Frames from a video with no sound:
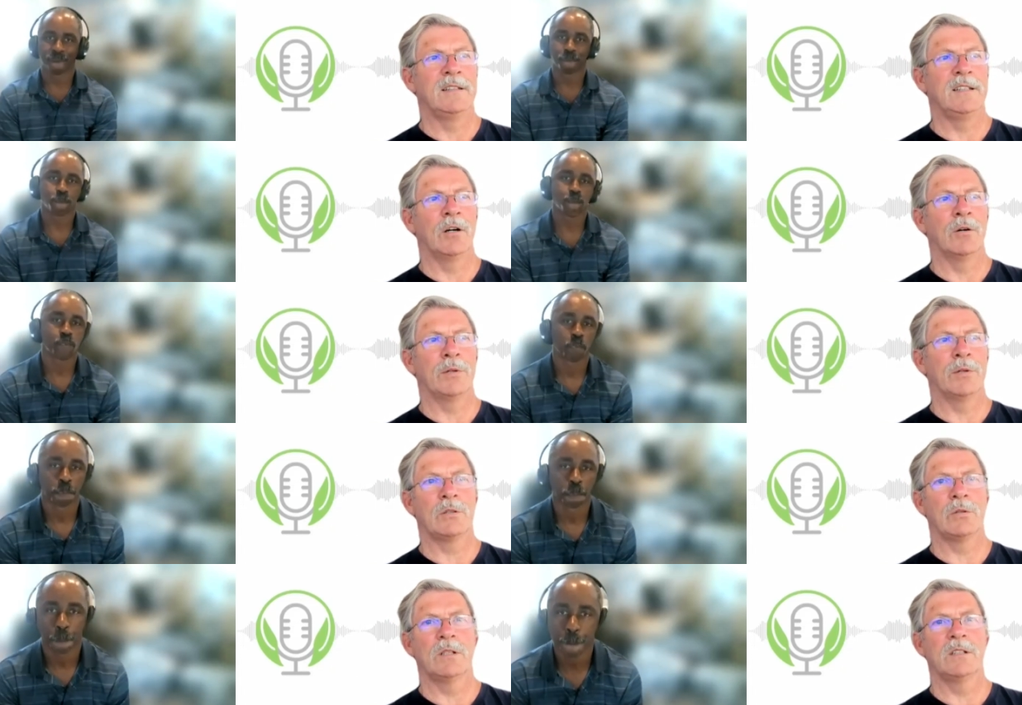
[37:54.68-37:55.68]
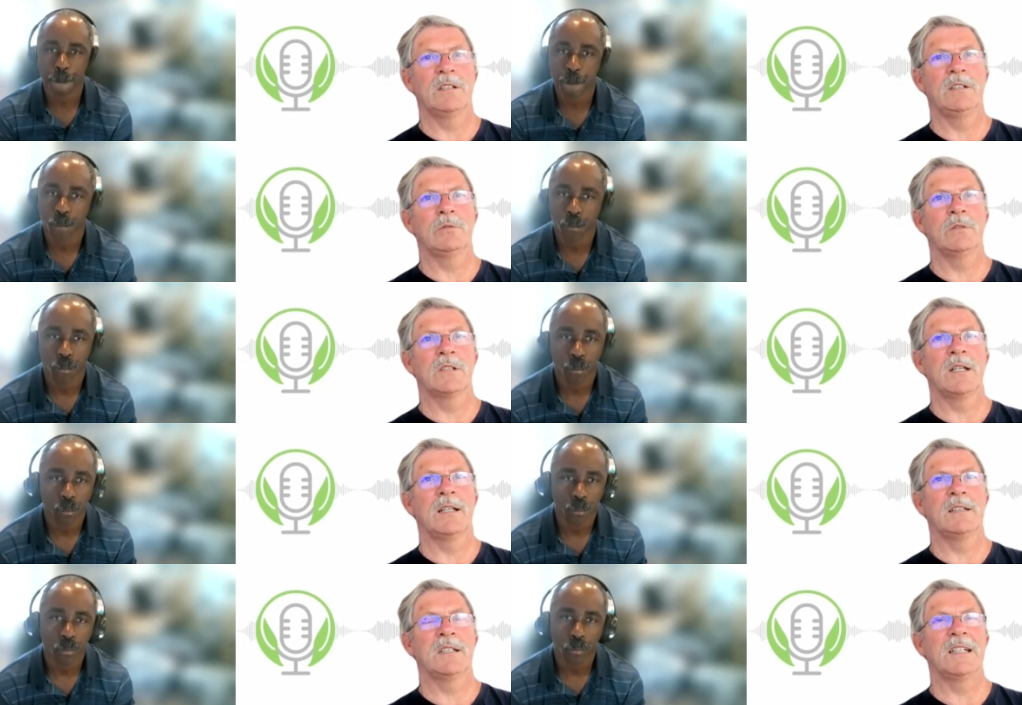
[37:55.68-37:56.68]
Speaker 1: the opportunity to
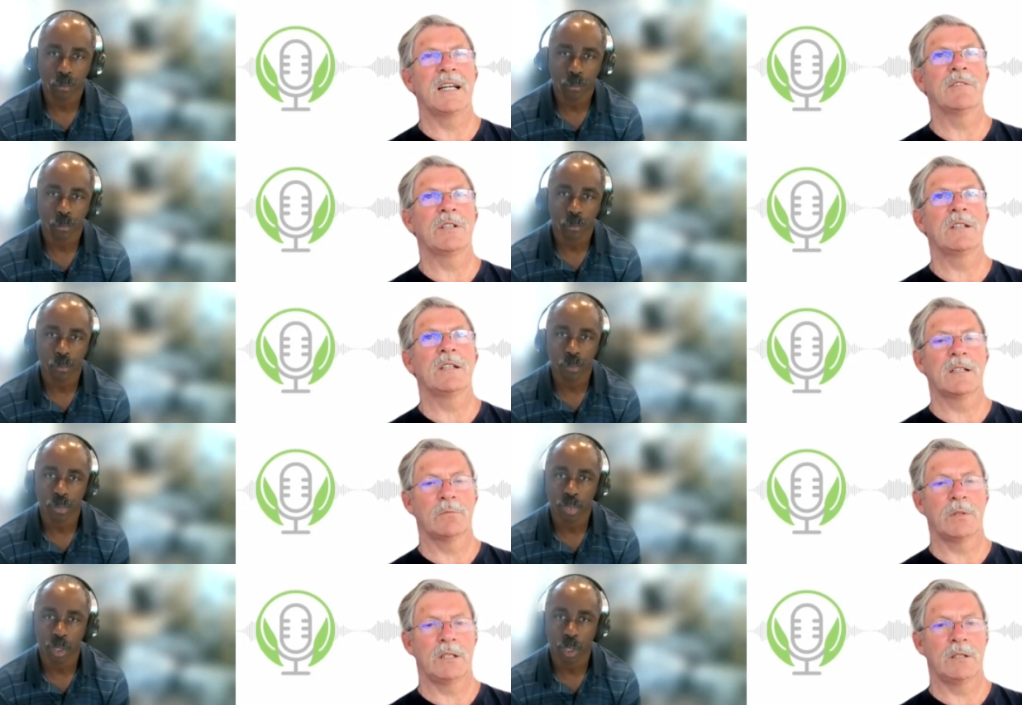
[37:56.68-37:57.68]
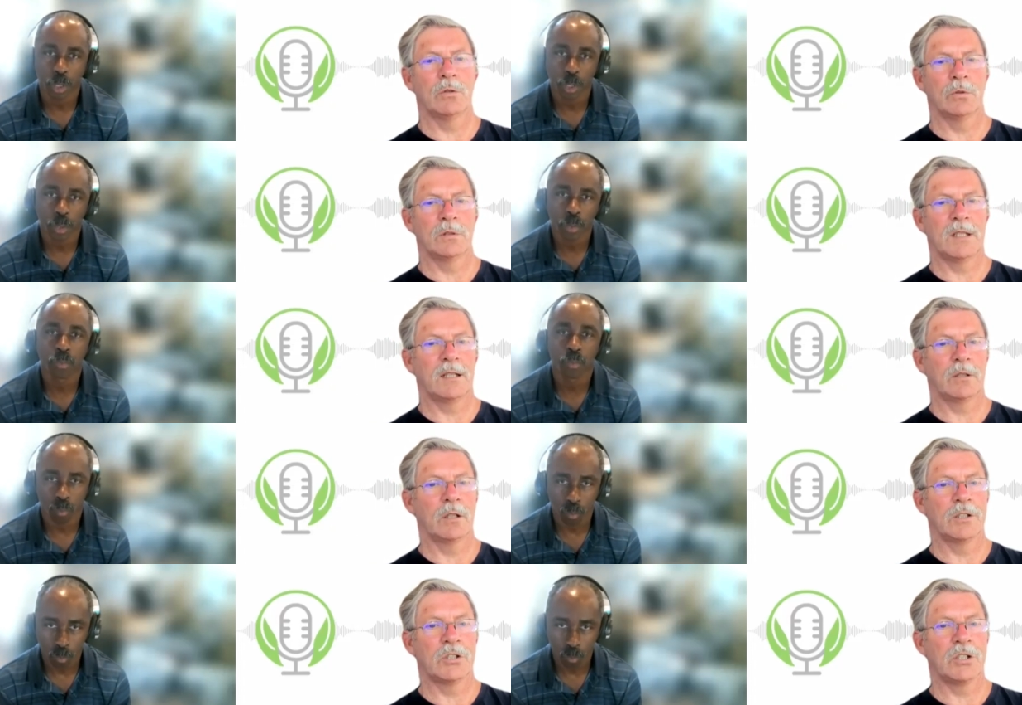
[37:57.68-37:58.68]
say, take everything that we know
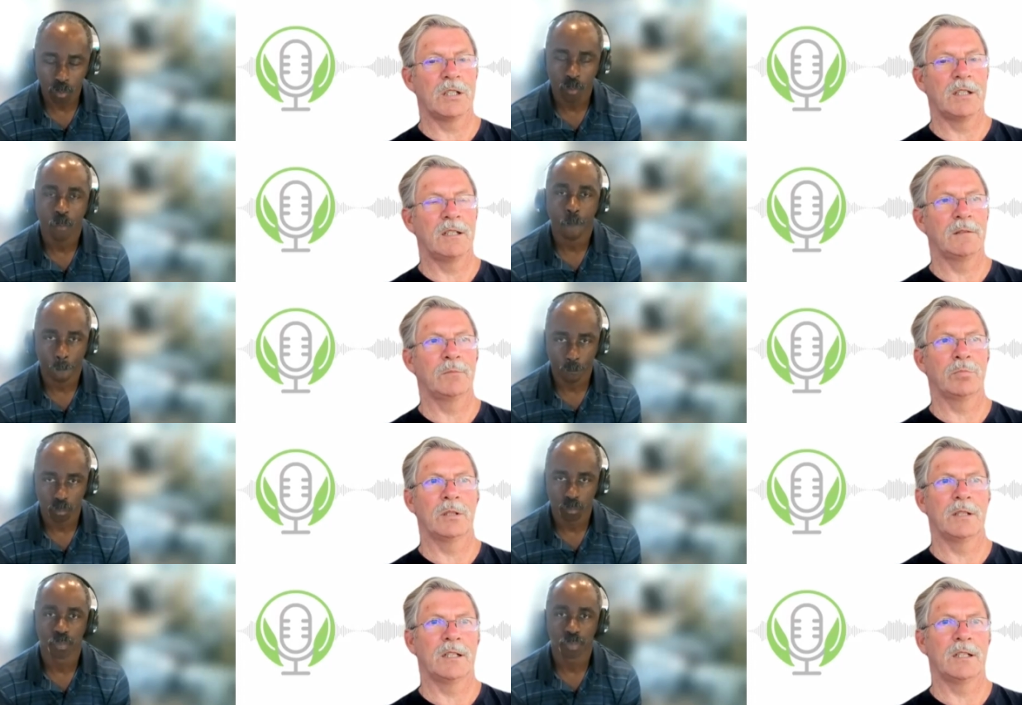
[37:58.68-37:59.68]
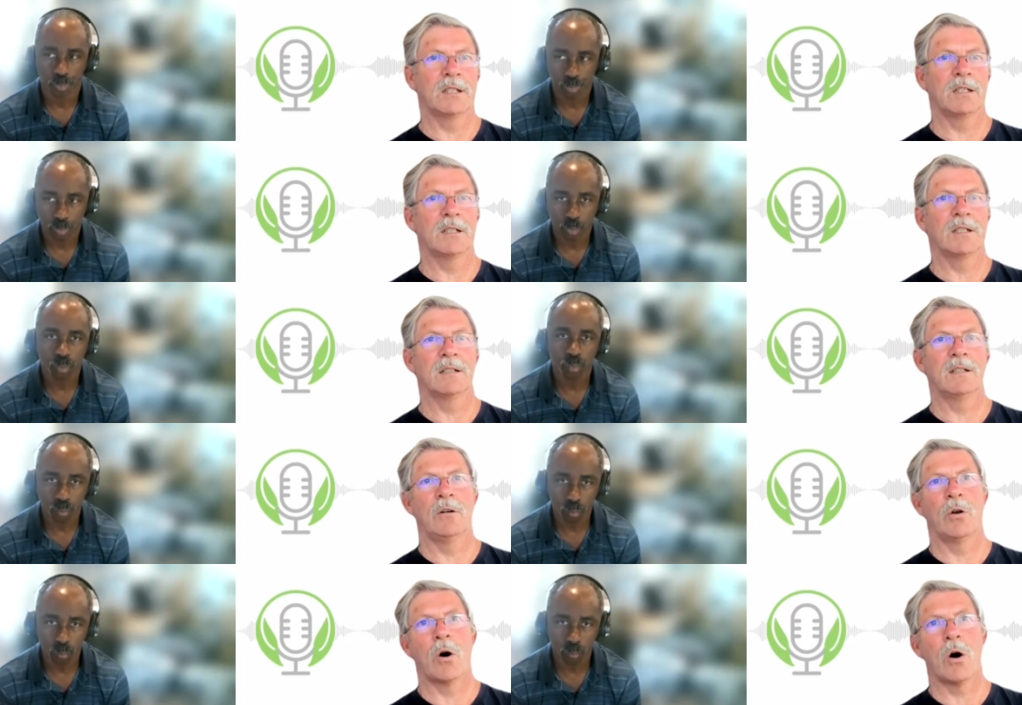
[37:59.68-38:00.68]
technology, political,
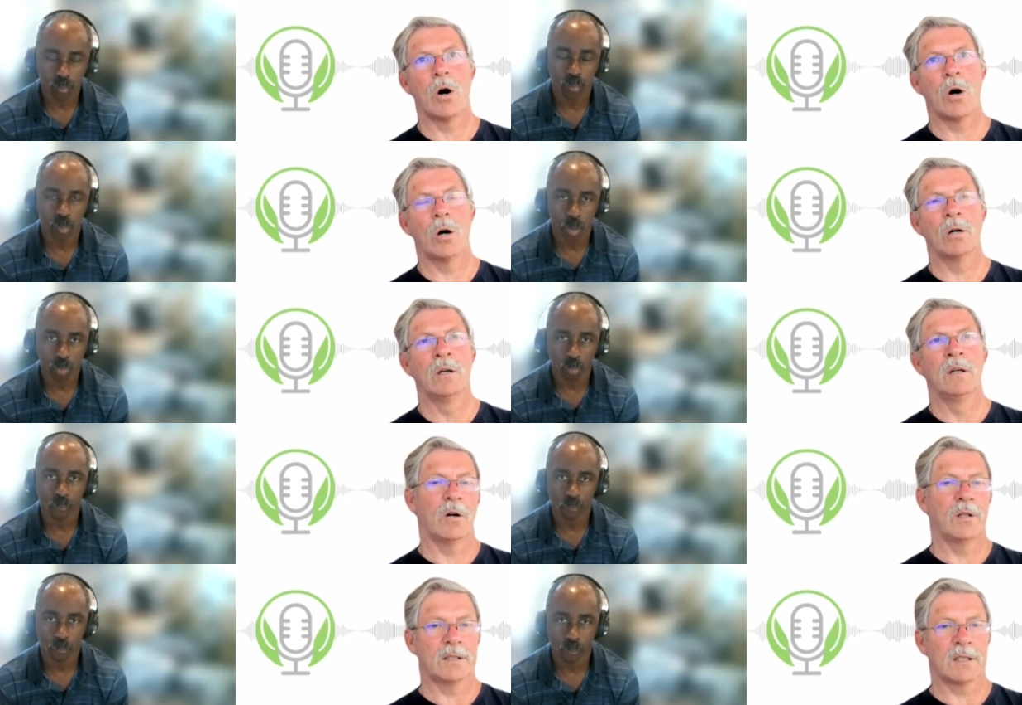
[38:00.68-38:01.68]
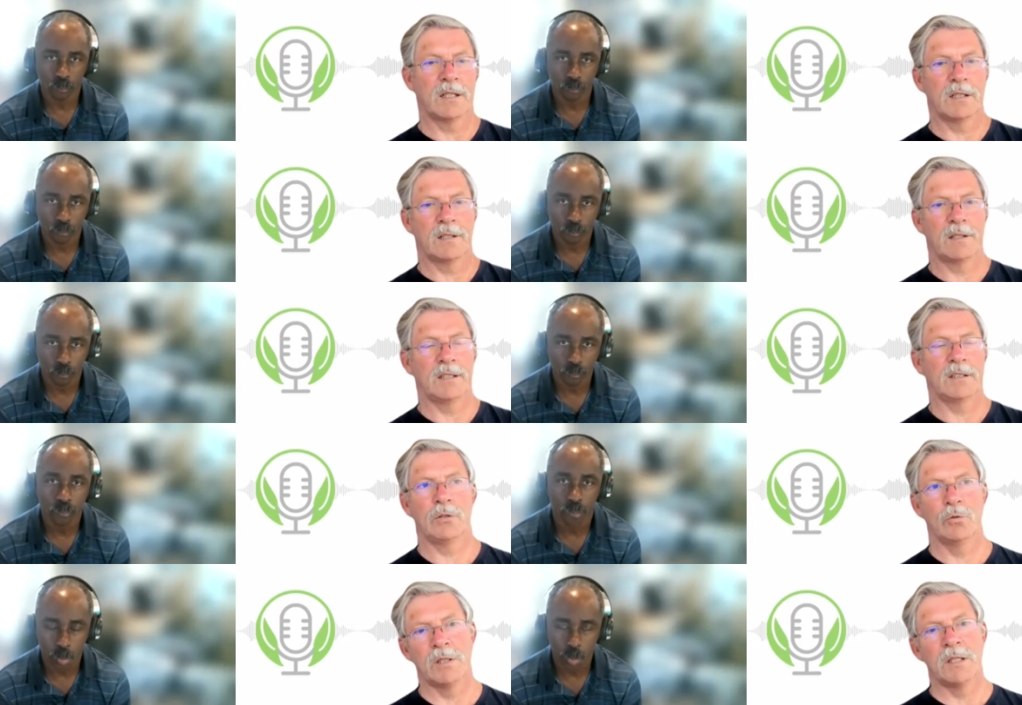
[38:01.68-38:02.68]
law, all that kind of things,
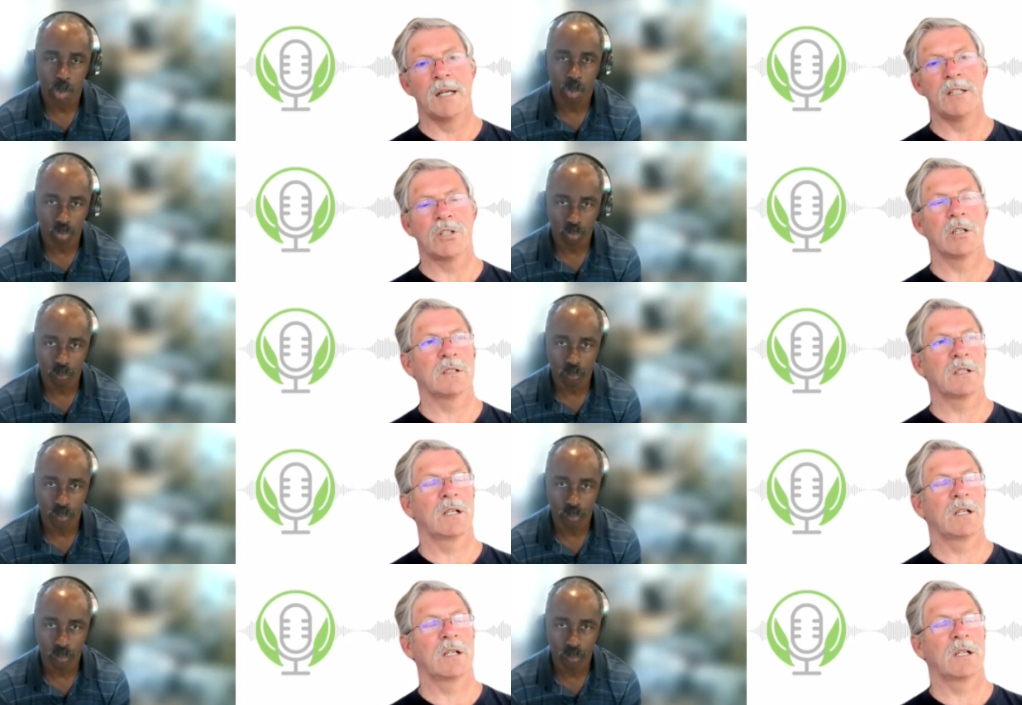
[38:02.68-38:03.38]
human nature,